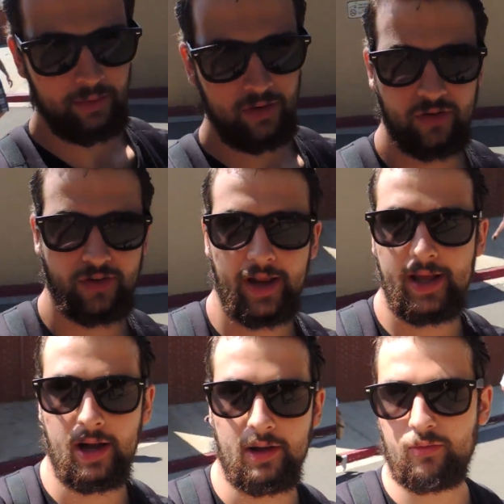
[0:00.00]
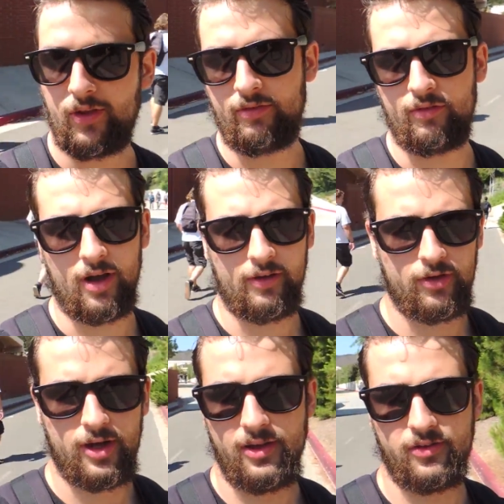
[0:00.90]
happens today, I will definitely vlog it
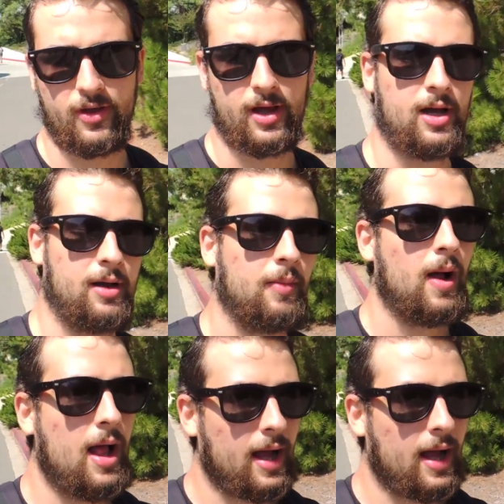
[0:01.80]
for you guys. Um,